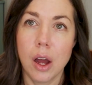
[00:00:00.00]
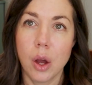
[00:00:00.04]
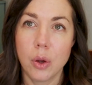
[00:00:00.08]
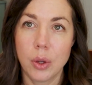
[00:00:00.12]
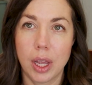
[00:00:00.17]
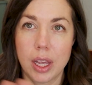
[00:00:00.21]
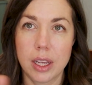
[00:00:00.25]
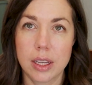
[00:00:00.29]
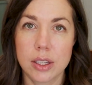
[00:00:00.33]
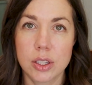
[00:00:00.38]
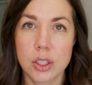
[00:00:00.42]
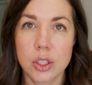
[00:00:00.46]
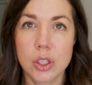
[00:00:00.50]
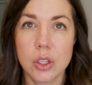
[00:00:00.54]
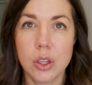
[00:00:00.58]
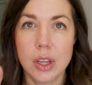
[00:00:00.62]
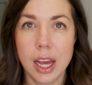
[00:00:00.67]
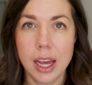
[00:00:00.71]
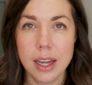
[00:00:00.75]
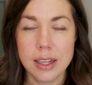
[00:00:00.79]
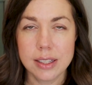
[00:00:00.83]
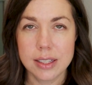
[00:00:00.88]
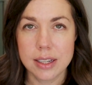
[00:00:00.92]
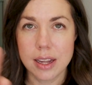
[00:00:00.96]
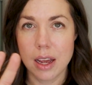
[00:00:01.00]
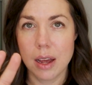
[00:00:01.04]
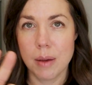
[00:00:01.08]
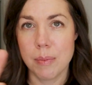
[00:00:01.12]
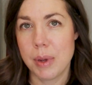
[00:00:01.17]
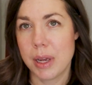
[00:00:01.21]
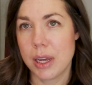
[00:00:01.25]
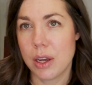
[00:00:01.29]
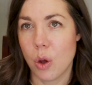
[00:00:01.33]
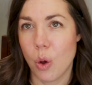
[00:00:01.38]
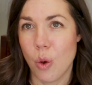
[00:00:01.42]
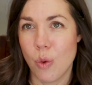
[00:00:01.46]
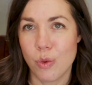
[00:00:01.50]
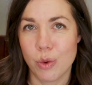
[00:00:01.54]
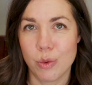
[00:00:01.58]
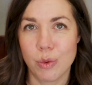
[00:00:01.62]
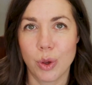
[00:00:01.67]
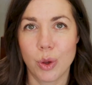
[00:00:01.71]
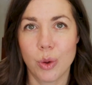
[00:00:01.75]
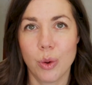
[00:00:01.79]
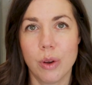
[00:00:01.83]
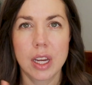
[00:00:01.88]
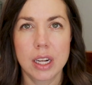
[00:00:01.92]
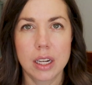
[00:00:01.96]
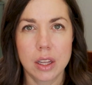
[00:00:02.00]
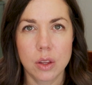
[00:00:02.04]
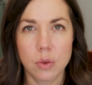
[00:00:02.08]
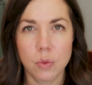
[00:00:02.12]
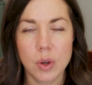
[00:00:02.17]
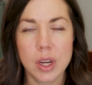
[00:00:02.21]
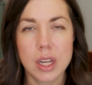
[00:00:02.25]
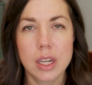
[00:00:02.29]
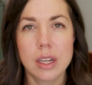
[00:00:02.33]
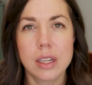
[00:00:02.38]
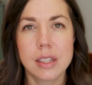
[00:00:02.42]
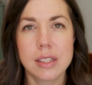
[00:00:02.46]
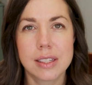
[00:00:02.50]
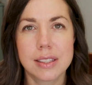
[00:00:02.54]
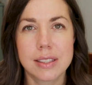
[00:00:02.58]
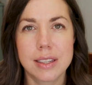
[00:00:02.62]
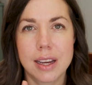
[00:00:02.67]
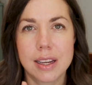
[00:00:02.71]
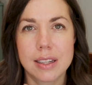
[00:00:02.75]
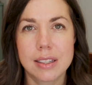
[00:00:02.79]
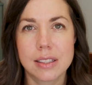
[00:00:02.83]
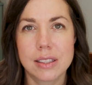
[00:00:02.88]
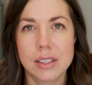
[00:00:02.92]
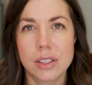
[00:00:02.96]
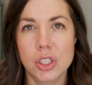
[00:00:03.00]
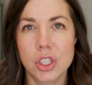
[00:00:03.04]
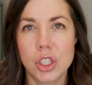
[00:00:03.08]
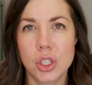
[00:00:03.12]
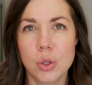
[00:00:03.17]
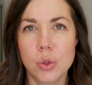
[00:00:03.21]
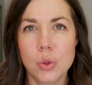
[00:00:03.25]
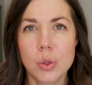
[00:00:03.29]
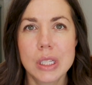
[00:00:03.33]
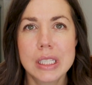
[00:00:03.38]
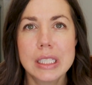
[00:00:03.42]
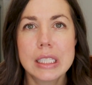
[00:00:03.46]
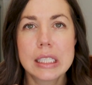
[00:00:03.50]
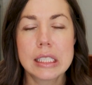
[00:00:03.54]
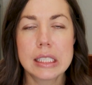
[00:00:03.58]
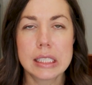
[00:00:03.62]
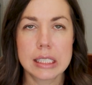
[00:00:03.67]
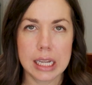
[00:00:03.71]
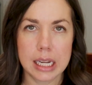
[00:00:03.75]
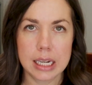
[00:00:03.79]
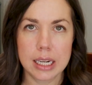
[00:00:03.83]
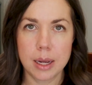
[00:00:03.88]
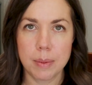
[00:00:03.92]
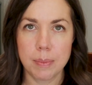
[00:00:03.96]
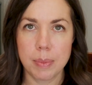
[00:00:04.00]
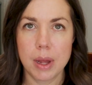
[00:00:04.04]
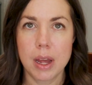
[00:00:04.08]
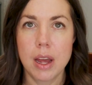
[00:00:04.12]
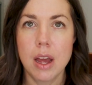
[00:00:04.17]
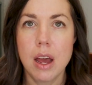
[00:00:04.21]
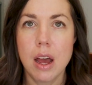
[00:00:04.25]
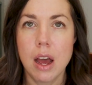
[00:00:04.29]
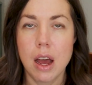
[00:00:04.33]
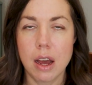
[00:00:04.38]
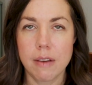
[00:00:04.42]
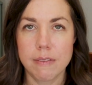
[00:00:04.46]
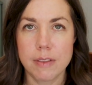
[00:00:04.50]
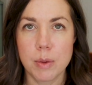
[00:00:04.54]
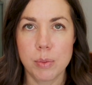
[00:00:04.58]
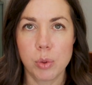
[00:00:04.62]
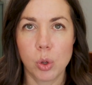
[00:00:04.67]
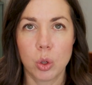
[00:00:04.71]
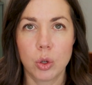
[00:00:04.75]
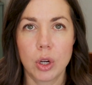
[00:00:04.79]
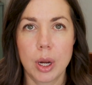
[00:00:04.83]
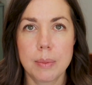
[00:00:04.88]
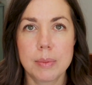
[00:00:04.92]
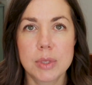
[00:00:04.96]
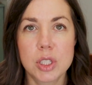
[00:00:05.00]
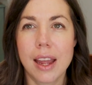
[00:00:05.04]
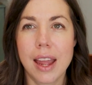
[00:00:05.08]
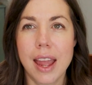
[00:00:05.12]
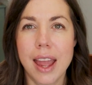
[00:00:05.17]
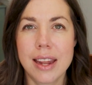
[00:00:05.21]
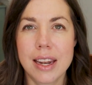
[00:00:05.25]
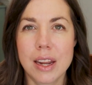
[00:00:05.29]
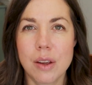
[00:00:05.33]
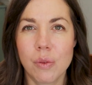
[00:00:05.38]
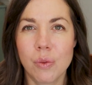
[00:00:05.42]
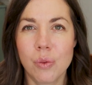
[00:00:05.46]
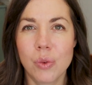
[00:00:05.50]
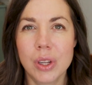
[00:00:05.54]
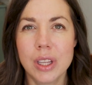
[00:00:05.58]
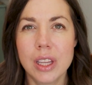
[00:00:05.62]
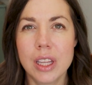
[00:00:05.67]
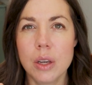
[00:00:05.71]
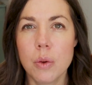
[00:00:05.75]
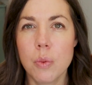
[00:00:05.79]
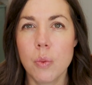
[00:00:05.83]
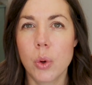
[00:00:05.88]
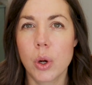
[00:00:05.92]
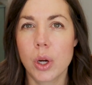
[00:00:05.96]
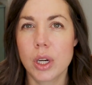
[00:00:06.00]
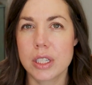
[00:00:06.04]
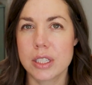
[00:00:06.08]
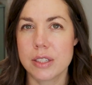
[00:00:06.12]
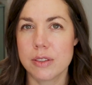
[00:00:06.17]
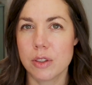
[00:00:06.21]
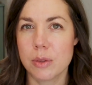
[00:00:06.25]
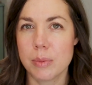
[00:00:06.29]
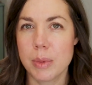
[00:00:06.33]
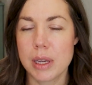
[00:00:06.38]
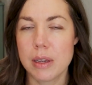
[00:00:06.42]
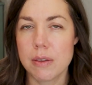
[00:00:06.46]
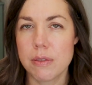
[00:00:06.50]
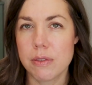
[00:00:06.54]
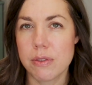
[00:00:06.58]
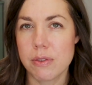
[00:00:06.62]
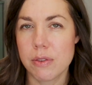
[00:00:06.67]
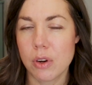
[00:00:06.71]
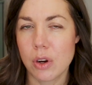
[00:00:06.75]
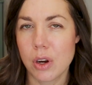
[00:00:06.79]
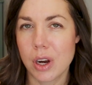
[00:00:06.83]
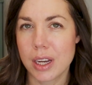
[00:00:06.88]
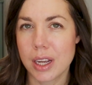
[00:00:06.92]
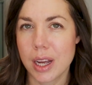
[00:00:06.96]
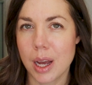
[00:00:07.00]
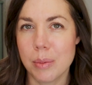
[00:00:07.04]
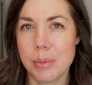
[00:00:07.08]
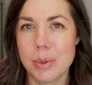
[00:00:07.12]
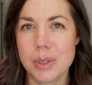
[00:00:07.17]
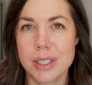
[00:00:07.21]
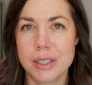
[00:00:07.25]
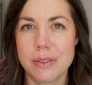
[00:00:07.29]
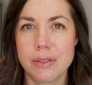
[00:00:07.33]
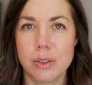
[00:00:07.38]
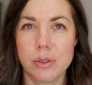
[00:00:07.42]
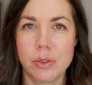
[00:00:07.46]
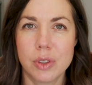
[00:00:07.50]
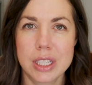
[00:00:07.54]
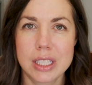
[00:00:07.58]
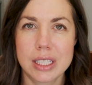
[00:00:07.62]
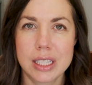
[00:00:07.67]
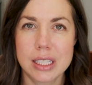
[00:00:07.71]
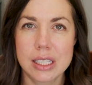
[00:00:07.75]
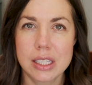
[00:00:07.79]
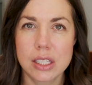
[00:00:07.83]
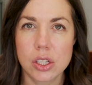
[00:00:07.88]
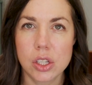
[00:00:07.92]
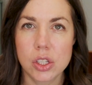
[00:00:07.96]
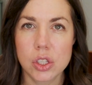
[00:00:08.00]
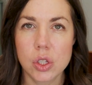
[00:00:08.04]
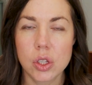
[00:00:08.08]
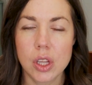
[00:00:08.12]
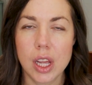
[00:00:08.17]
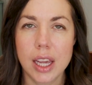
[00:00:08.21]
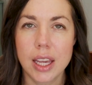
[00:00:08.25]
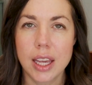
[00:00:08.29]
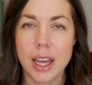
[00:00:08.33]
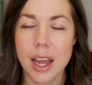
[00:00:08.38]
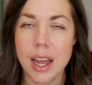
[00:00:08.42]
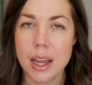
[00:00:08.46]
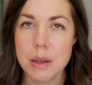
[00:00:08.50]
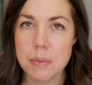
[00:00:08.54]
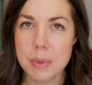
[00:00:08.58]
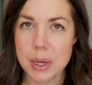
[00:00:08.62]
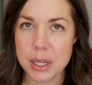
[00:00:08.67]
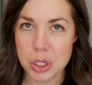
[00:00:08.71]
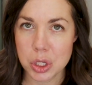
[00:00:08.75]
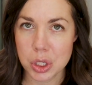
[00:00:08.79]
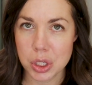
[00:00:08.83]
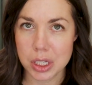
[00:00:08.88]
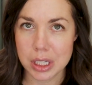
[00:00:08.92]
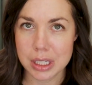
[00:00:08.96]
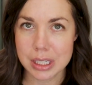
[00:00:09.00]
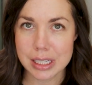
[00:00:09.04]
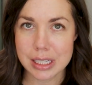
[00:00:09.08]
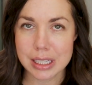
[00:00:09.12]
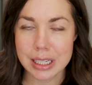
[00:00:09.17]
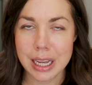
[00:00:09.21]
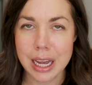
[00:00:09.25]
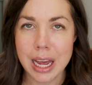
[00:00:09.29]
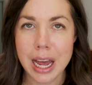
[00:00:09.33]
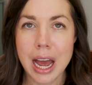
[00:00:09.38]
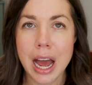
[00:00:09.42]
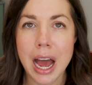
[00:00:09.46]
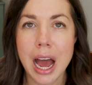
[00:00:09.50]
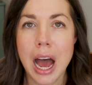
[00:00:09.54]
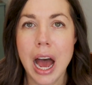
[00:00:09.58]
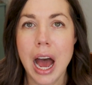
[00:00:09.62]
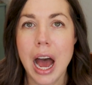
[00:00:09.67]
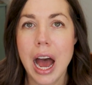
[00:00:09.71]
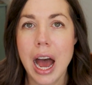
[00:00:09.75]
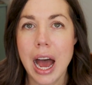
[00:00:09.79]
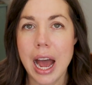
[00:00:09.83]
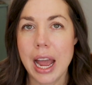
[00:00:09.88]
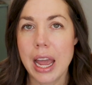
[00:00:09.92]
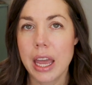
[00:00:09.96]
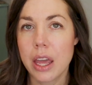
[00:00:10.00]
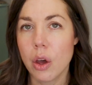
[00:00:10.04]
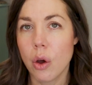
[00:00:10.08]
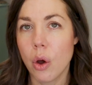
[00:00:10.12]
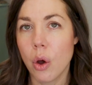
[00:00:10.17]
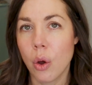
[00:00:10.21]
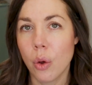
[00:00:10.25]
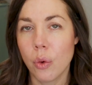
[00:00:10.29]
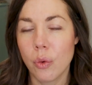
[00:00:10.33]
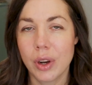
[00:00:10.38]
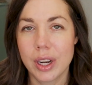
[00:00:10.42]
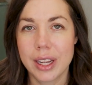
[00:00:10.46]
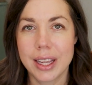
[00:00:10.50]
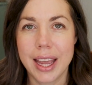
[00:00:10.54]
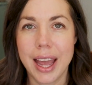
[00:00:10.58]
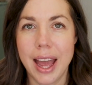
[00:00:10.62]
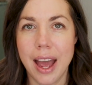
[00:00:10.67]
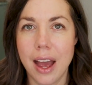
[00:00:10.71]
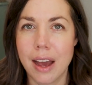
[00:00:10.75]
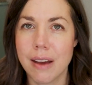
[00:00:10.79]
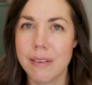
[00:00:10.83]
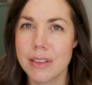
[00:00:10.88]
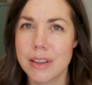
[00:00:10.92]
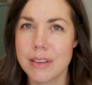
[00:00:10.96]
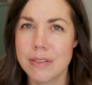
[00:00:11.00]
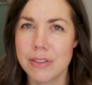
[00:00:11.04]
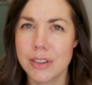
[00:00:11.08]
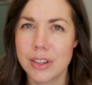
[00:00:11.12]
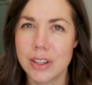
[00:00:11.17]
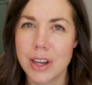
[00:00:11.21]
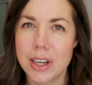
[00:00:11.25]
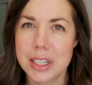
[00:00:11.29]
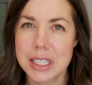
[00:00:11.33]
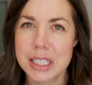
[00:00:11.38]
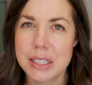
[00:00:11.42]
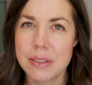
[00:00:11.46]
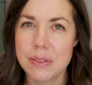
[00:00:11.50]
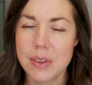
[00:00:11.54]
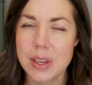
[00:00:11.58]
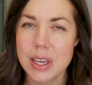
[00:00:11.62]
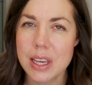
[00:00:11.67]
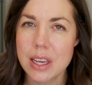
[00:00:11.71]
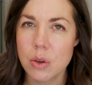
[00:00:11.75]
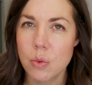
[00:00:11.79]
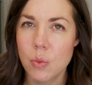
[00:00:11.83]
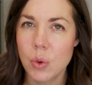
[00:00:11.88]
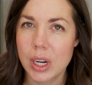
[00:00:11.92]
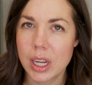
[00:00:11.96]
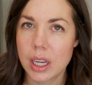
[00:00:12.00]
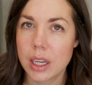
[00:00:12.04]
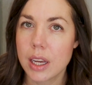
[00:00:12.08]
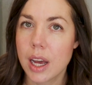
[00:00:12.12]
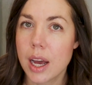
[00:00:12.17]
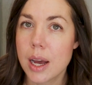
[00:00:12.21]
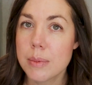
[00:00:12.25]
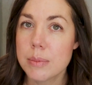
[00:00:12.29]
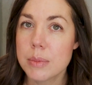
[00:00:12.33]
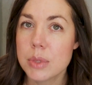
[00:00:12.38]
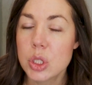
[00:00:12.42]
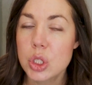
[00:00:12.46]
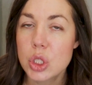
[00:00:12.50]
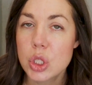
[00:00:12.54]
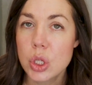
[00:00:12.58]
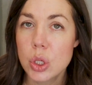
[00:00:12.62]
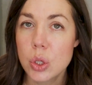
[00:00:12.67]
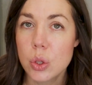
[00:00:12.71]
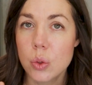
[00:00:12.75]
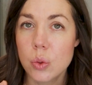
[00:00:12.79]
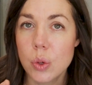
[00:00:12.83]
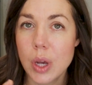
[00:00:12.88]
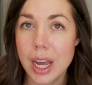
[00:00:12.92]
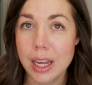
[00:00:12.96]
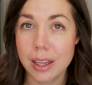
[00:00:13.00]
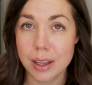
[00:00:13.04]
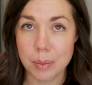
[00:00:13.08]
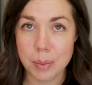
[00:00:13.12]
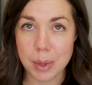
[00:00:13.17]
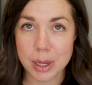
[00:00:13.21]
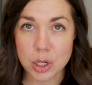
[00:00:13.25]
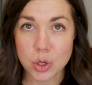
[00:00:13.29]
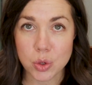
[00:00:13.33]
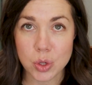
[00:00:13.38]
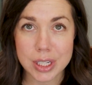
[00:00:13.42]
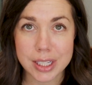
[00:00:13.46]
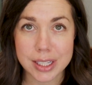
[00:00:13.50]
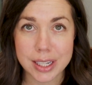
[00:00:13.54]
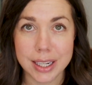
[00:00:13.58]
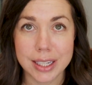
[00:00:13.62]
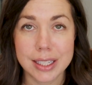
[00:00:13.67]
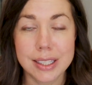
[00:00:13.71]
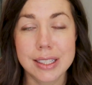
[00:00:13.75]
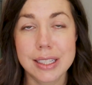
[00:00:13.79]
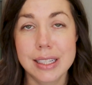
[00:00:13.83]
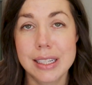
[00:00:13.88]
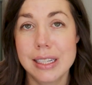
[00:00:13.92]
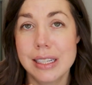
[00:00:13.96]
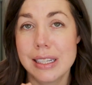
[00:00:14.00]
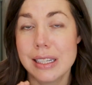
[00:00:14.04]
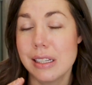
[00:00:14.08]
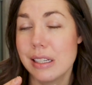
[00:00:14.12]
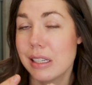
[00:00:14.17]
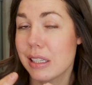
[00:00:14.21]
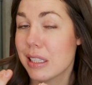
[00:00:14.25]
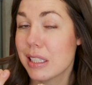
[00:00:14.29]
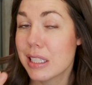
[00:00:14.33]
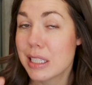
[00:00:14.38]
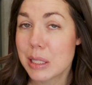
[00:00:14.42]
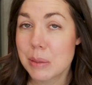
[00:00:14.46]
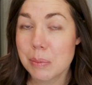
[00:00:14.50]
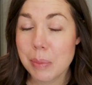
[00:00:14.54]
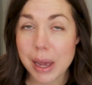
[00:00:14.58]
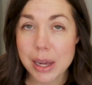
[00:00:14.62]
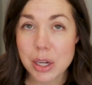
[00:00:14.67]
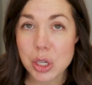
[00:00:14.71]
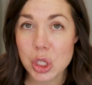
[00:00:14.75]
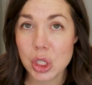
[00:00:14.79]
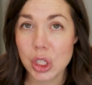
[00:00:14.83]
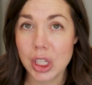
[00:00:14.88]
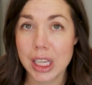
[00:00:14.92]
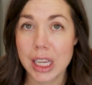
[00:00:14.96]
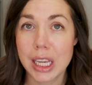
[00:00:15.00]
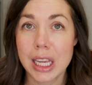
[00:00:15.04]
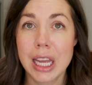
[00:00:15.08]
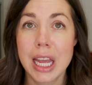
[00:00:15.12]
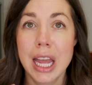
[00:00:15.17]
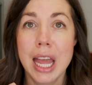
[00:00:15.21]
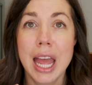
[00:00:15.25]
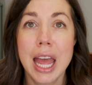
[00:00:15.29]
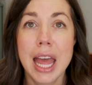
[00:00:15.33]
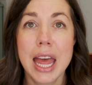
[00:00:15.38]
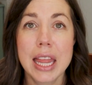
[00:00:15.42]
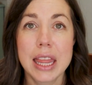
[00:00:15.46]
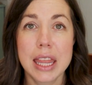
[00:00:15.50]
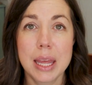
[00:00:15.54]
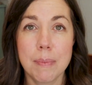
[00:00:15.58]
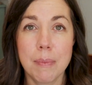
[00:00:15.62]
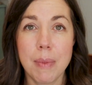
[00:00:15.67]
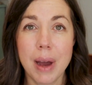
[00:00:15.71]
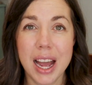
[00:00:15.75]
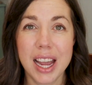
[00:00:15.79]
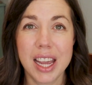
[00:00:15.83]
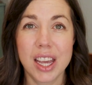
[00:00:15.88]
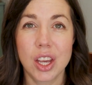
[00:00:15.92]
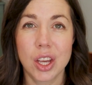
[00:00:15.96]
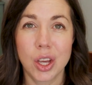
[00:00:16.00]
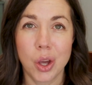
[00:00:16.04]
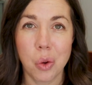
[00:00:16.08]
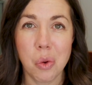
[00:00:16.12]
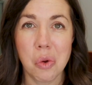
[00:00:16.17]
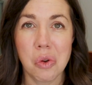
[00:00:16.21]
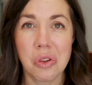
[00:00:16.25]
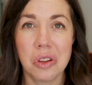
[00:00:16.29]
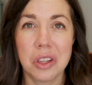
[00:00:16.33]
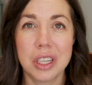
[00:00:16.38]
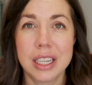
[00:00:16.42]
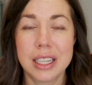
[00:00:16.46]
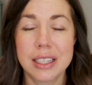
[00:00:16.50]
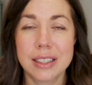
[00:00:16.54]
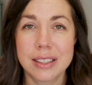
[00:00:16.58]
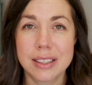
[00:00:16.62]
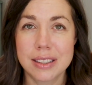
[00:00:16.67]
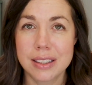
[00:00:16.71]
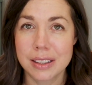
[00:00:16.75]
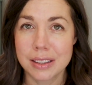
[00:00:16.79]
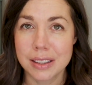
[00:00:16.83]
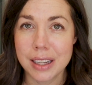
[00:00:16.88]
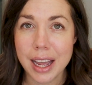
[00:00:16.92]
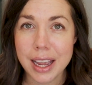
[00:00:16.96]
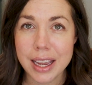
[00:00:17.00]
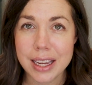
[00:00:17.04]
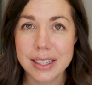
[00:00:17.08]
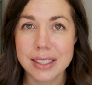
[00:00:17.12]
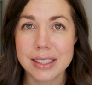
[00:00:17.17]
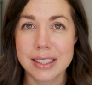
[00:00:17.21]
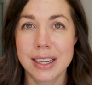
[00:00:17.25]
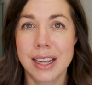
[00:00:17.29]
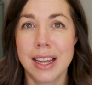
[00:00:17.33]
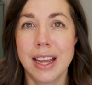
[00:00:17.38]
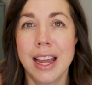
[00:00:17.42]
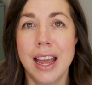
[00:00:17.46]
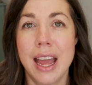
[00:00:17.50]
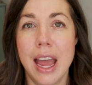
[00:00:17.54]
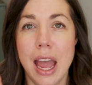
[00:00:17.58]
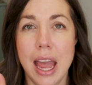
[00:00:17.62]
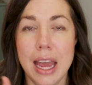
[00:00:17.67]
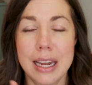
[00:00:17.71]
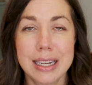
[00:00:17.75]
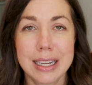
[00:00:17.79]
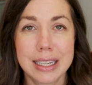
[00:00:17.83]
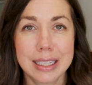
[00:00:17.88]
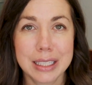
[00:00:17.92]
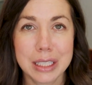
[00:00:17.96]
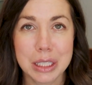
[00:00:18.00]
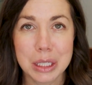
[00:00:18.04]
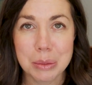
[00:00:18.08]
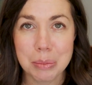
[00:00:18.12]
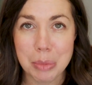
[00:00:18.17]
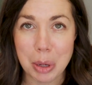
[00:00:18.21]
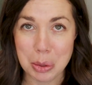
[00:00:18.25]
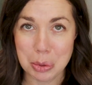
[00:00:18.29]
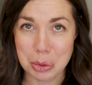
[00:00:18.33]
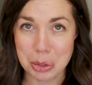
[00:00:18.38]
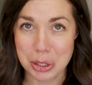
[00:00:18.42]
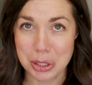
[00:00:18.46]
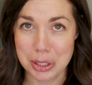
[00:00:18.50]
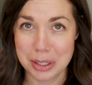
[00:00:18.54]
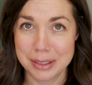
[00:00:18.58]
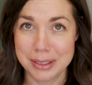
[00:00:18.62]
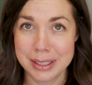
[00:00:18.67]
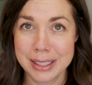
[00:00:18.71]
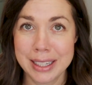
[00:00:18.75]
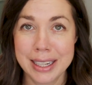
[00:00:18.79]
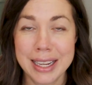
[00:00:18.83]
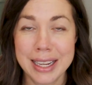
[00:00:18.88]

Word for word: Okay, so that's a big overview, kind of the read, discuss, do setup of the programs. And it really works for me for a couple different reasons. So like I mentioned, I already have the philosophy when it comes to elementary science, especially, that my goal is delight and exposure.